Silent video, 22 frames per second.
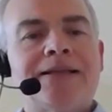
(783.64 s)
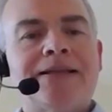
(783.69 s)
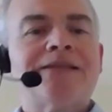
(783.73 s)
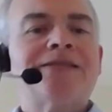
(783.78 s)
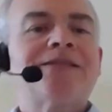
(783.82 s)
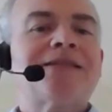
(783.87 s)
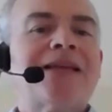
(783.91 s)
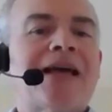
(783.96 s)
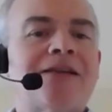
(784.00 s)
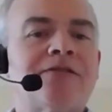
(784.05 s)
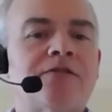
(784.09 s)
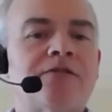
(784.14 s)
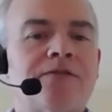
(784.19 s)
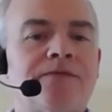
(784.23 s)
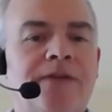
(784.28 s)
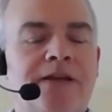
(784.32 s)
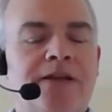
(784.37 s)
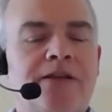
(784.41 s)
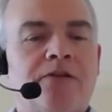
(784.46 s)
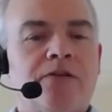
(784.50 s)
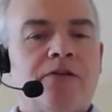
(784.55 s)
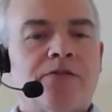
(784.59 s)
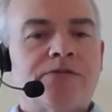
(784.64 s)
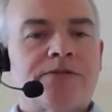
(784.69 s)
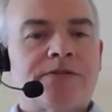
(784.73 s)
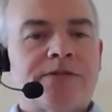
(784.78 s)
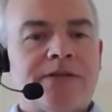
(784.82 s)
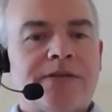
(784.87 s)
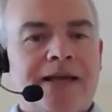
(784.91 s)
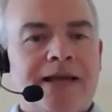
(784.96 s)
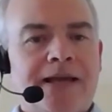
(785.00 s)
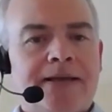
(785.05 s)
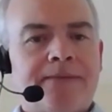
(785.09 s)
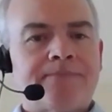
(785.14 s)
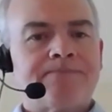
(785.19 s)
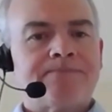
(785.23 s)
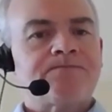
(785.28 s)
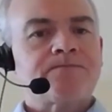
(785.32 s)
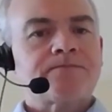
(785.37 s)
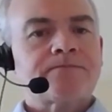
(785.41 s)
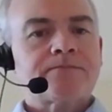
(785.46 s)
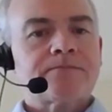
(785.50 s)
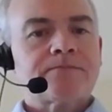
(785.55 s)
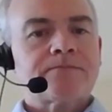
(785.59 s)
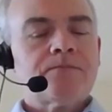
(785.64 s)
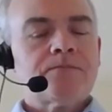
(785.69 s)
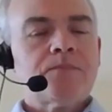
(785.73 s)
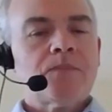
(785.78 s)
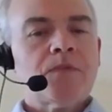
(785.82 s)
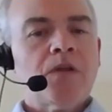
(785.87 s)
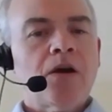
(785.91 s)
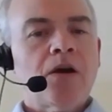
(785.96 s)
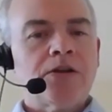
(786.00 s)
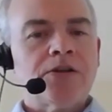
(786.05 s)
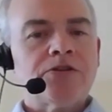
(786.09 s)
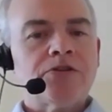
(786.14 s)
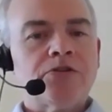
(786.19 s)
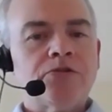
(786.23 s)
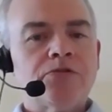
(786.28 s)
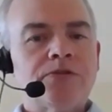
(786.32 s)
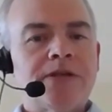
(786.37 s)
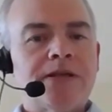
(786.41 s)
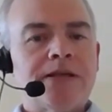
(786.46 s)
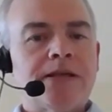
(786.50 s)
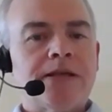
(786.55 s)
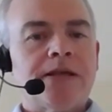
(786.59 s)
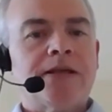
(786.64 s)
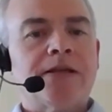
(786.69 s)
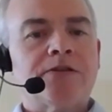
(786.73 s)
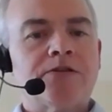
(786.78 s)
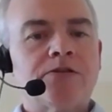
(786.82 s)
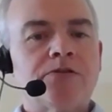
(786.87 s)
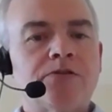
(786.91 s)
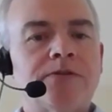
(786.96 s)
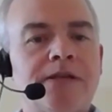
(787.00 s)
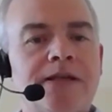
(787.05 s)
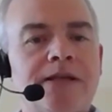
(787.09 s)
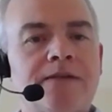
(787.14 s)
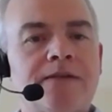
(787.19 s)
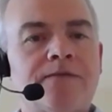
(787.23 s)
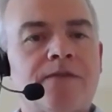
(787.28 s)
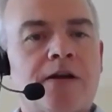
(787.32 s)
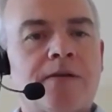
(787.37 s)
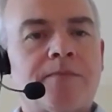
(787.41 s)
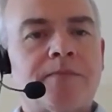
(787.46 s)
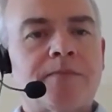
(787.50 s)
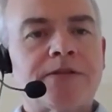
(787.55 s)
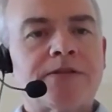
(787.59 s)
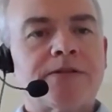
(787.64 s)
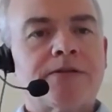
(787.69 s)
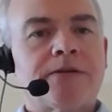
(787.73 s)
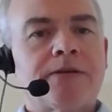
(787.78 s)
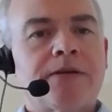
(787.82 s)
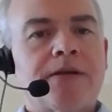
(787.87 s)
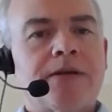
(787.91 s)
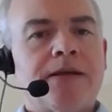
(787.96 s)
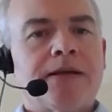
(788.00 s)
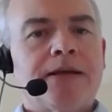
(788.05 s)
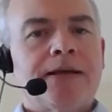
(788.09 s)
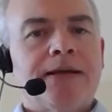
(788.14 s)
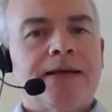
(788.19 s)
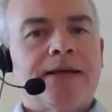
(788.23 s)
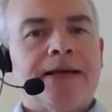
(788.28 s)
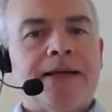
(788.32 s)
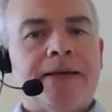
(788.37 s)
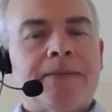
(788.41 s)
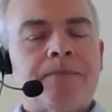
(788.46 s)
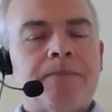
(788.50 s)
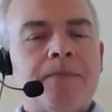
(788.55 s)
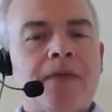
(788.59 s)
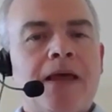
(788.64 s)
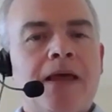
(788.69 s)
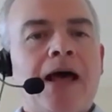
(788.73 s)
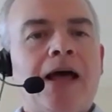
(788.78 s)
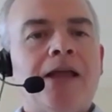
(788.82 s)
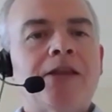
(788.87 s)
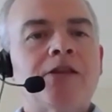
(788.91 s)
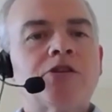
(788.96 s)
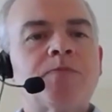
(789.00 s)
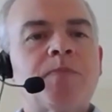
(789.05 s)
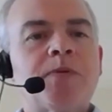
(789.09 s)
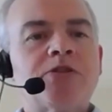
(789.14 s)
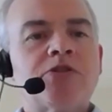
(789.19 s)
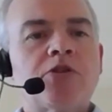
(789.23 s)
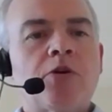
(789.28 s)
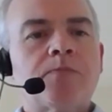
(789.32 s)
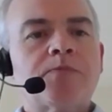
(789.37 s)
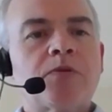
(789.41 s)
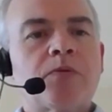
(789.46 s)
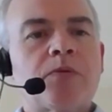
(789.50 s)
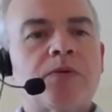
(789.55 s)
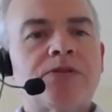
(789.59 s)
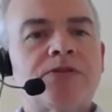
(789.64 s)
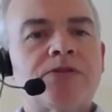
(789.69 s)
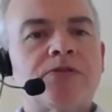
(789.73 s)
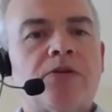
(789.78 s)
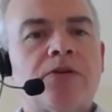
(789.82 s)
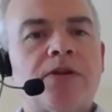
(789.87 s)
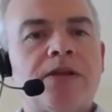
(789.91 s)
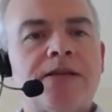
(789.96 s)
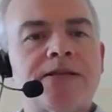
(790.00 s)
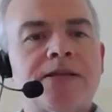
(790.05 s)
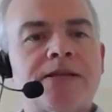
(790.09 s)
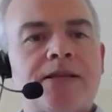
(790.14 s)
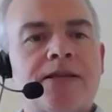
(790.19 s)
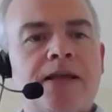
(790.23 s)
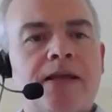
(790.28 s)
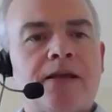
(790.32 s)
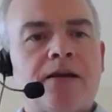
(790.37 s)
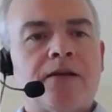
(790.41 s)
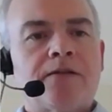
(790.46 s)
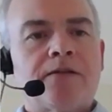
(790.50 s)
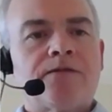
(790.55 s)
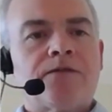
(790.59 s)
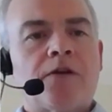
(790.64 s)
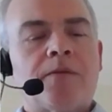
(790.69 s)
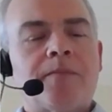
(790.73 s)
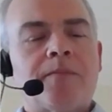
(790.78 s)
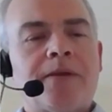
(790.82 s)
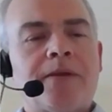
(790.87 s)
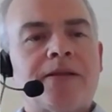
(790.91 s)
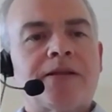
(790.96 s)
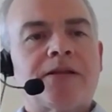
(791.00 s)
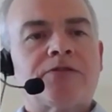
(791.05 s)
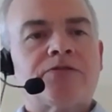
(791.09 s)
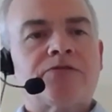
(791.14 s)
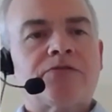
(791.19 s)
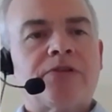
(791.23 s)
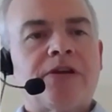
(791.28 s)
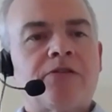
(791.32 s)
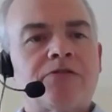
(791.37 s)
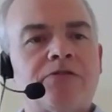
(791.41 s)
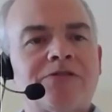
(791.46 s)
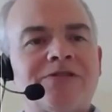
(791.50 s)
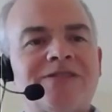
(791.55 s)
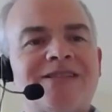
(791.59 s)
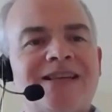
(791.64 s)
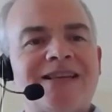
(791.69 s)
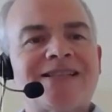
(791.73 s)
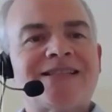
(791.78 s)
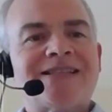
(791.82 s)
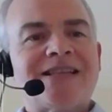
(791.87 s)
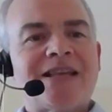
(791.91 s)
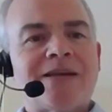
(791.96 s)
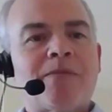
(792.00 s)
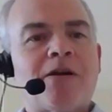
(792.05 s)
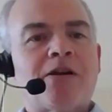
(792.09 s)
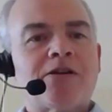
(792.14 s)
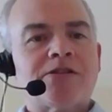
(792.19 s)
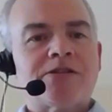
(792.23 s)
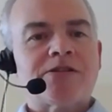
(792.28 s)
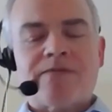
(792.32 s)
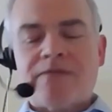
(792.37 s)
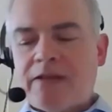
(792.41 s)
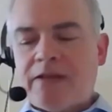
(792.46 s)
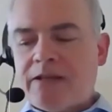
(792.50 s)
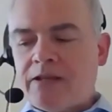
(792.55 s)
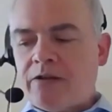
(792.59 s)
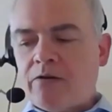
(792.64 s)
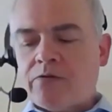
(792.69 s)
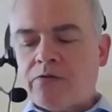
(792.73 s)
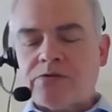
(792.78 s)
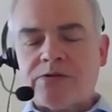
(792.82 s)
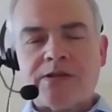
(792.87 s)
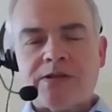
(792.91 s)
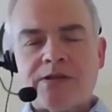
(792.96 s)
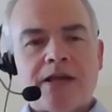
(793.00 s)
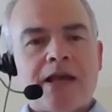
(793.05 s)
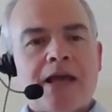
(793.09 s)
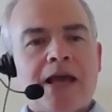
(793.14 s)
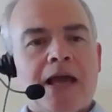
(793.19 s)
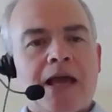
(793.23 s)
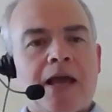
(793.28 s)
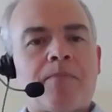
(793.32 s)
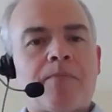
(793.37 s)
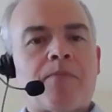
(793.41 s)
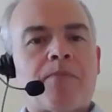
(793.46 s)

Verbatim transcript: than standard videos um, on a 2D in a 2D environment. Um, and there's been subsequent studies, I think, confirming that 360 immersive videos uh,